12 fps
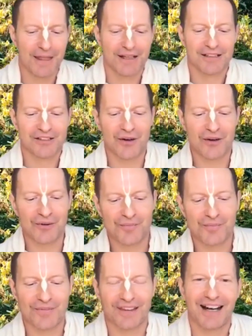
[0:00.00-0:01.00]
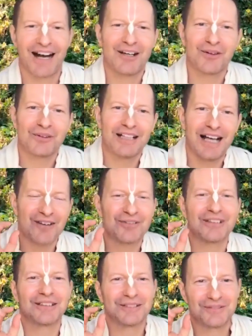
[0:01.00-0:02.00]
So I only have
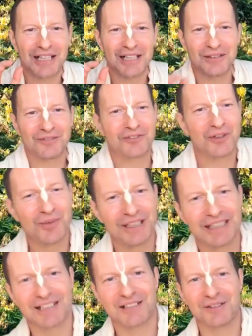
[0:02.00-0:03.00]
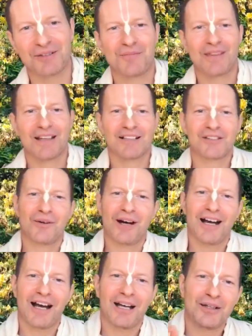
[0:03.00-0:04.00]
a very few minutes. So
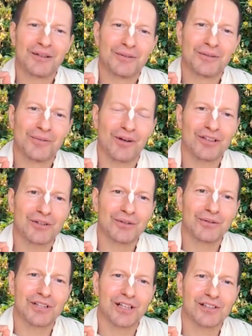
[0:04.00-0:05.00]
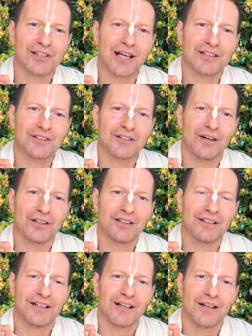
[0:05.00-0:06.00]
I want to just touch on
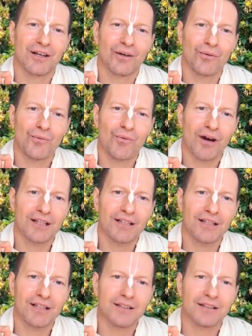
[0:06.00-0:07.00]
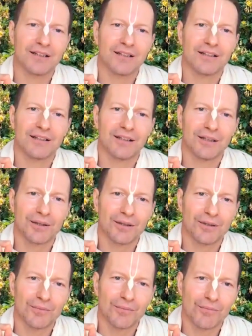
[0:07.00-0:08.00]
one
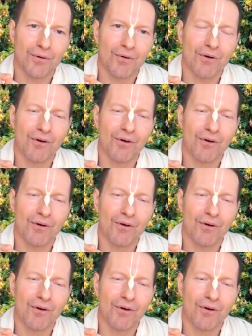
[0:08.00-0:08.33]
more